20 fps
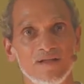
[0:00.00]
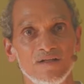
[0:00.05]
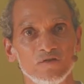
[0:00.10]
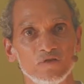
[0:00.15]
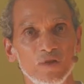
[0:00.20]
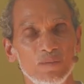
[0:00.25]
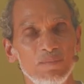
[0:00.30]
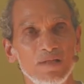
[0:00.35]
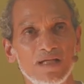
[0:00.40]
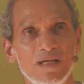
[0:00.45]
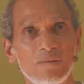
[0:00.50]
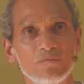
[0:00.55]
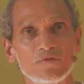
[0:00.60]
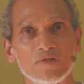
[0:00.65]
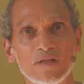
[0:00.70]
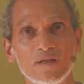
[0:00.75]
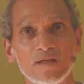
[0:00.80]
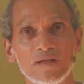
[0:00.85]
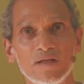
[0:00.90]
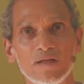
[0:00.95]
So it becomes
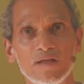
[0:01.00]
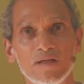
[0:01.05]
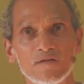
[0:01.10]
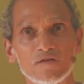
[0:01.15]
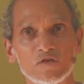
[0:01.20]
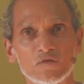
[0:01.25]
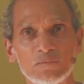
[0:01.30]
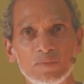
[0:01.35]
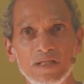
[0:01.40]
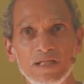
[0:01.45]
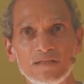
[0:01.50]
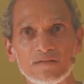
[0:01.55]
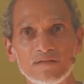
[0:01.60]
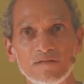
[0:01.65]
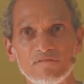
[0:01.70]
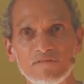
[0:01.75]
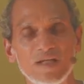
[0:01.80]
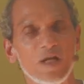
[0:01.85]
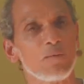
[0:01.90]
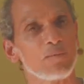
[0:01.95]
a space, a
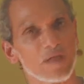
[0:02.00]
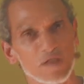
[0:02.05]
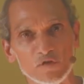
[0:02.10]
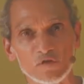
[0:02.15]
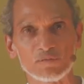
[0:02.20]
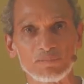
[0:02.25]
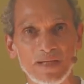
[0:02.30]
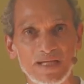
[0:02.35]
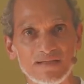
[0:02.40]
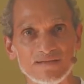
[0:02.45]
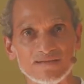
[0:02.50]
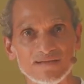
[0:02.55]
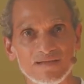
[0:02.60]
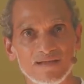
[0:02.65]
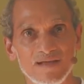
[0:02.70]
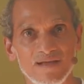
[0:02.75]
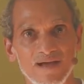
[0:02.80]
phenomenal space.